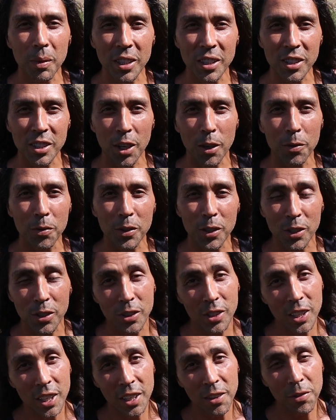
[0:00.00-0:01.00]
myself to
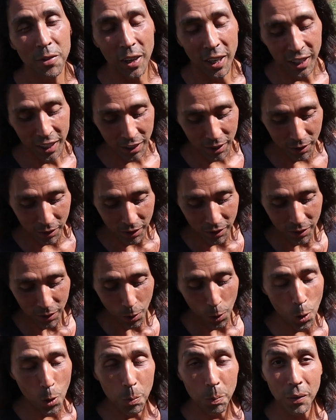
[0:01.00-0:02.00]
see if I can
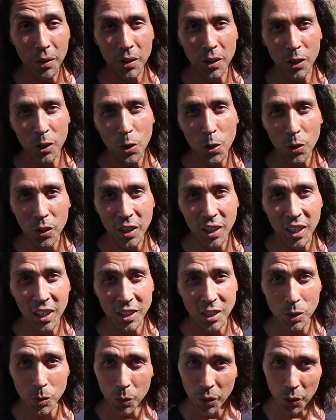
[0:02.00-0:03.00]
open the
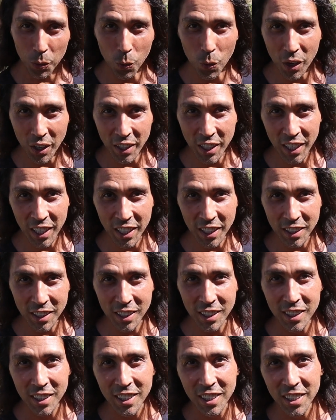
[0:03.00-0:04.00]
coconuts with one
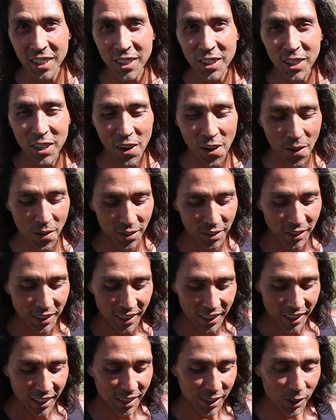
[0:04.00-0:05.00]
hit, you know?
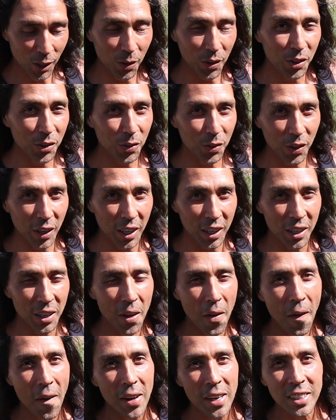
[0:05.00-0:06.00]
It's always
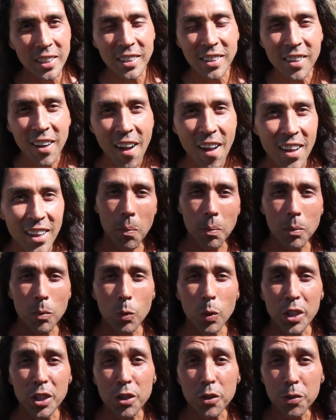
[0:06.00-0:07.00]
fun
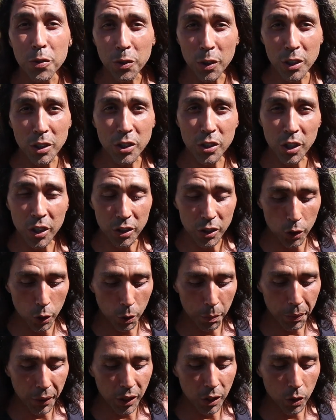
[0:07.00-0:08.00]
when you first start to
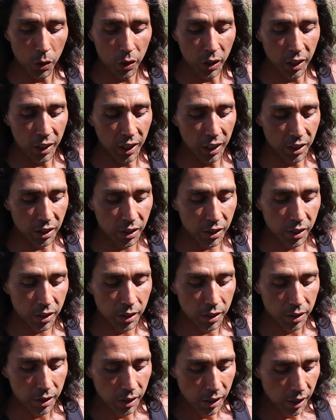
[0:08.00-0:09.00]
open
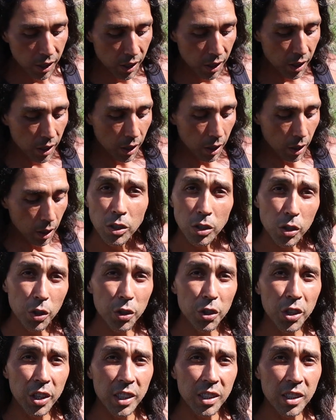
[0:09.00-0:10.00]
coconuts. So
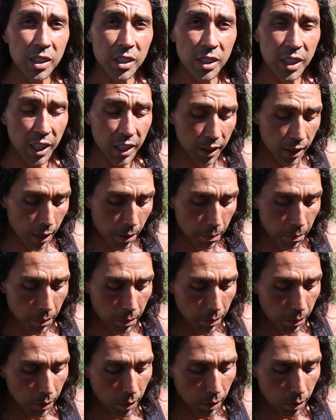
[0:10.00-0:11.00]
you can just hit them
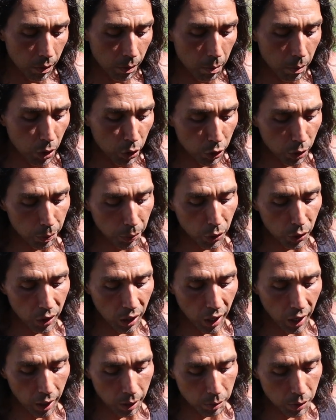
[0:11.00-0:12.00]
multiple
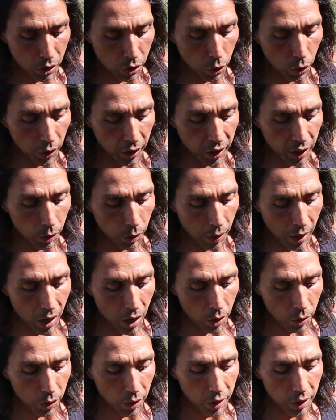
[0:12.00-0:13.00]
times going
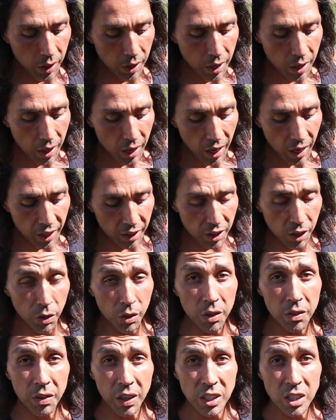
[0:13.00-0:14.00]
around and
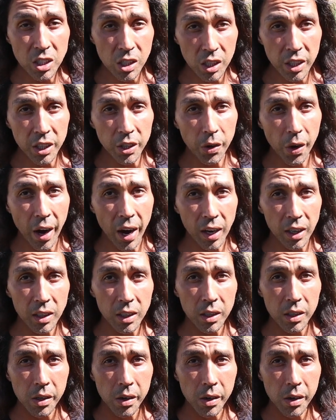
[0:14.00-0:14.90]
they'll eventually crack.